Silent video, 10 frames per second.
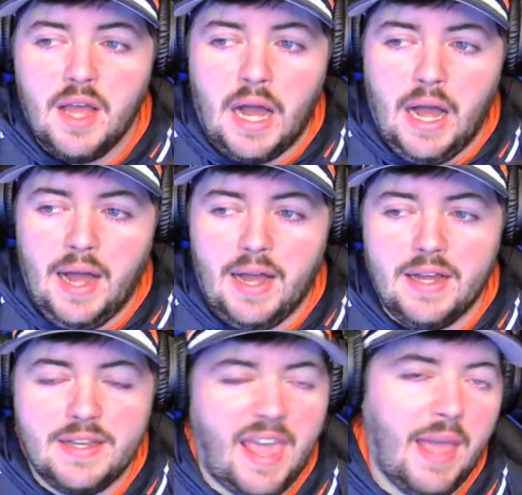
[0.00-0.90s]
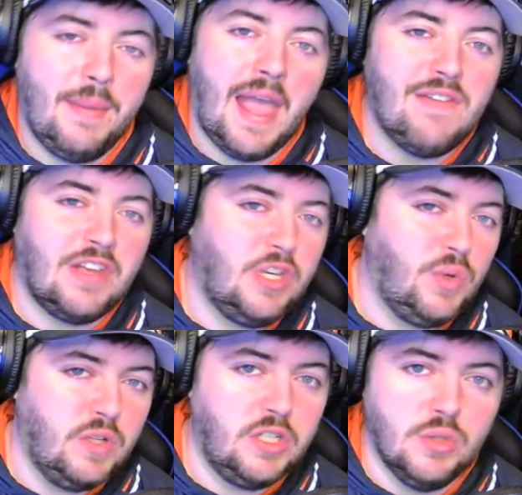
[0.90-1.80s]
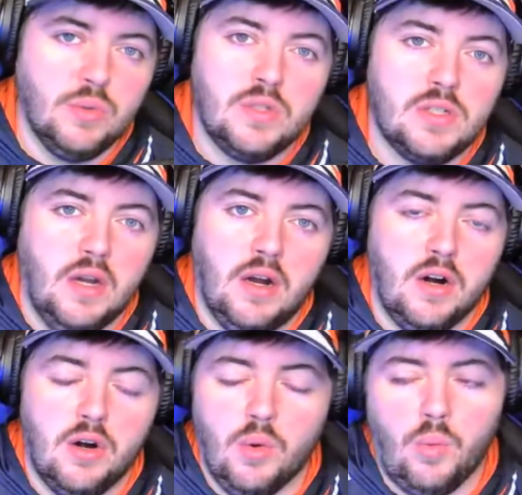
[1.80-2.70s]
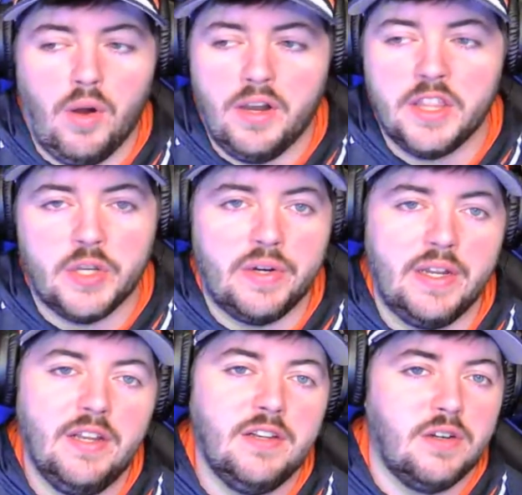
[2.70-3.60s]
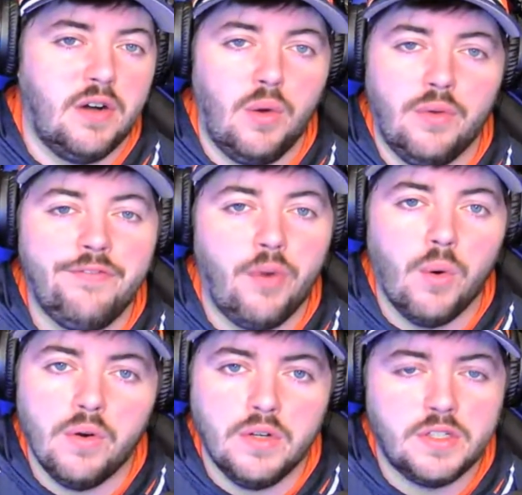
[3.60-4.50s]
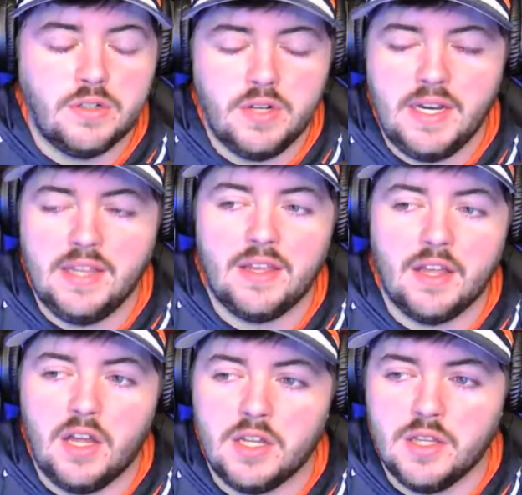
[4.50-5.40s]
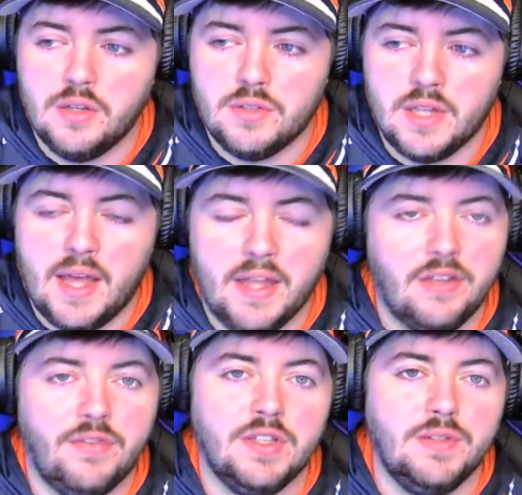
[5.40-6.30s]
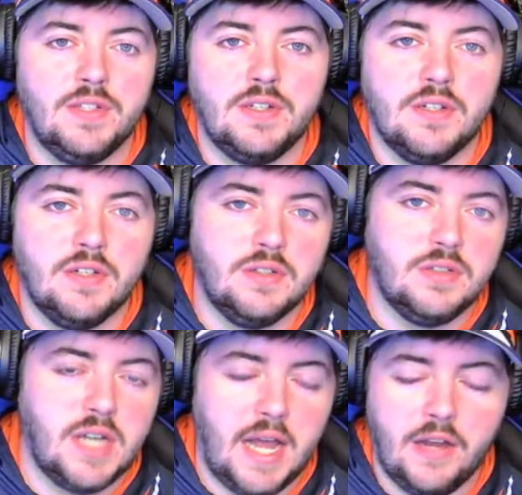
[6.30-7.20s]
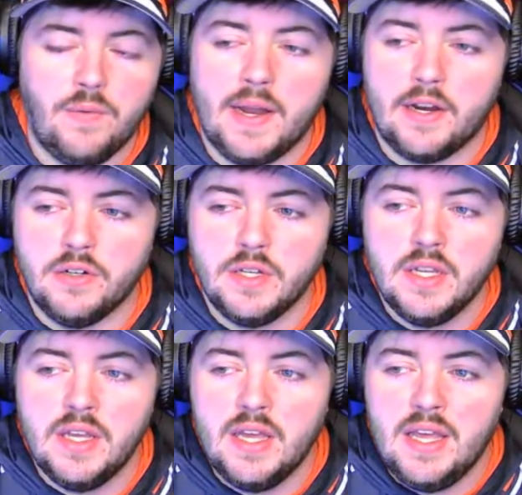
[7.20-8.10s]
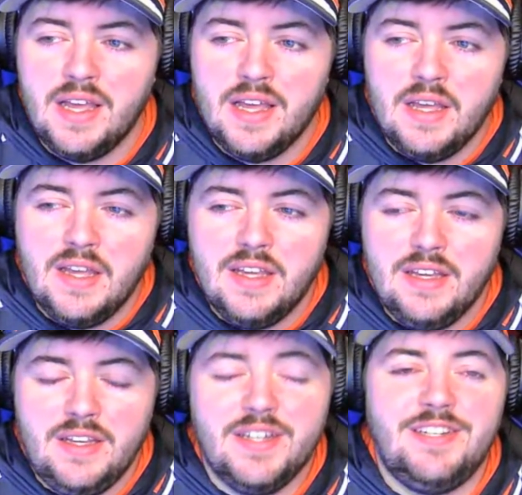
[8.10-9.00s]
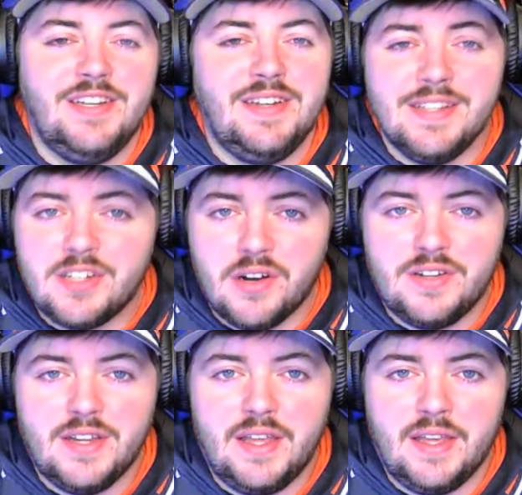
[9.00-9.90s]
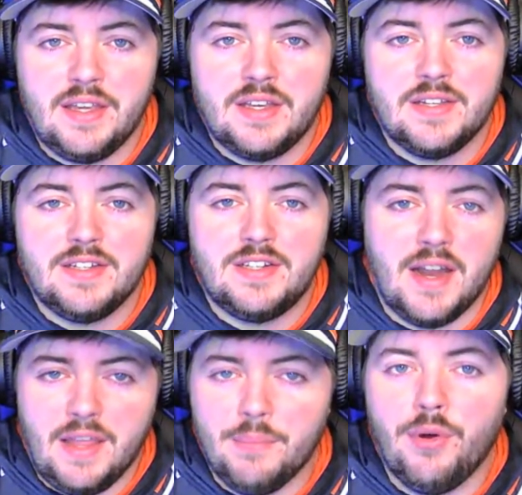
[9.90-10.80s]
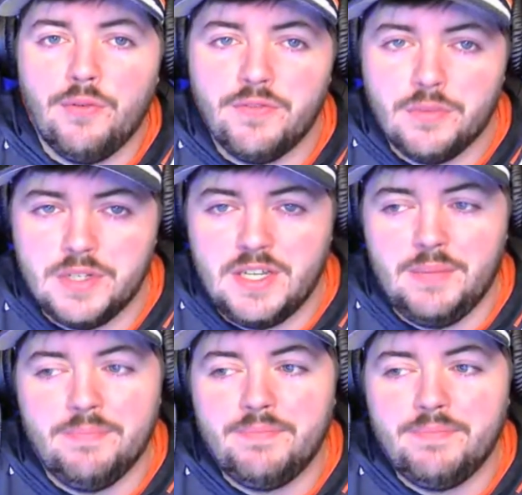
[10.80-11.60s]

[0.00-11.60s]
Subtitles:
Can't be having 2-2s or 1-3s or 0-4s or anything along those lines of a losing or tied record, because you need to start seeing steady improvement from the team.